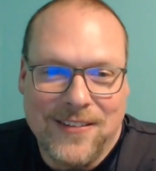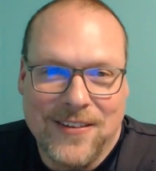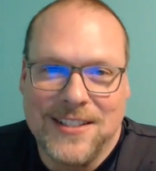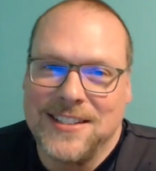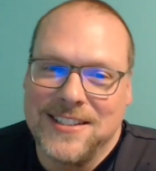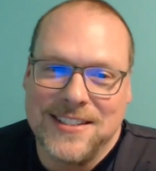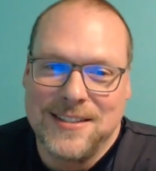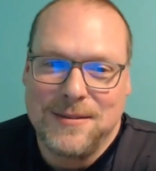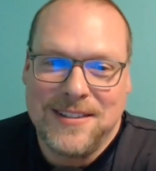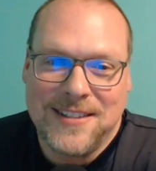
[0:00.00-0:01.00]
which
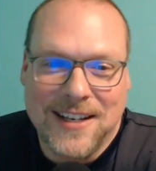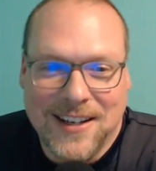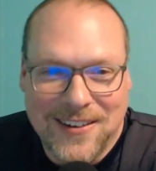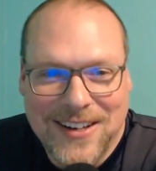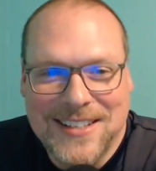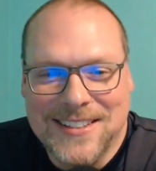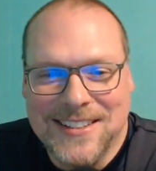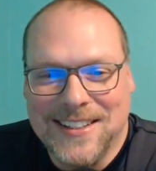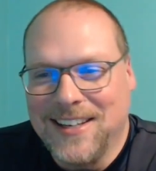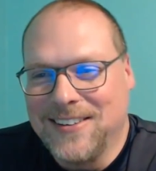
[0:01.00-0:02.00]
is kind of
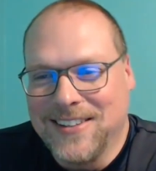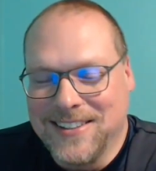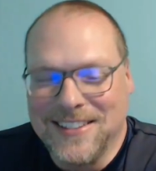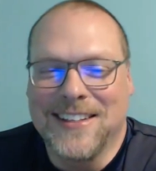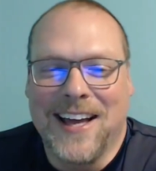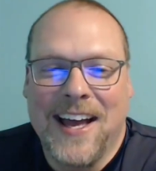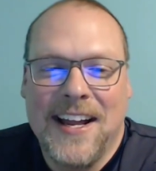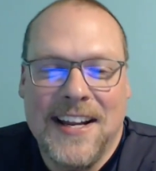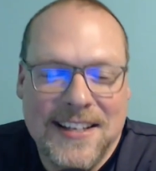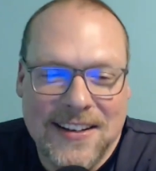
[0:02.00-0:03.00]
crazy that you can do
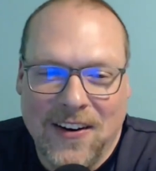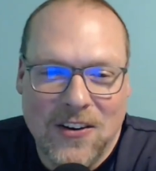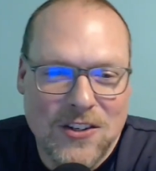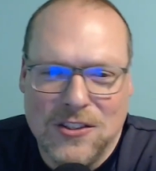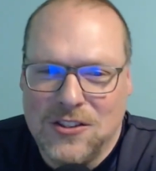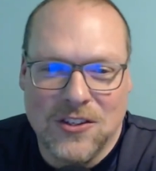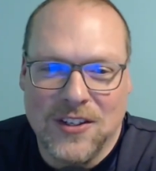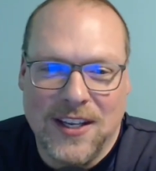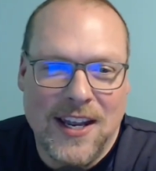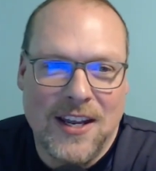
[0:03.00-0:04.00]
that. You know, you
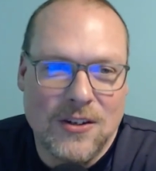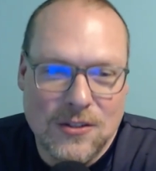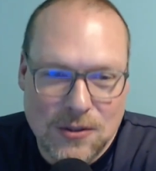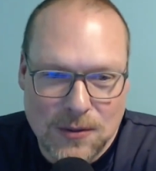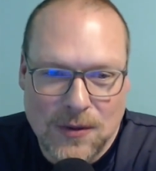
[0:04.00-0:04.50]
certainly can't go to a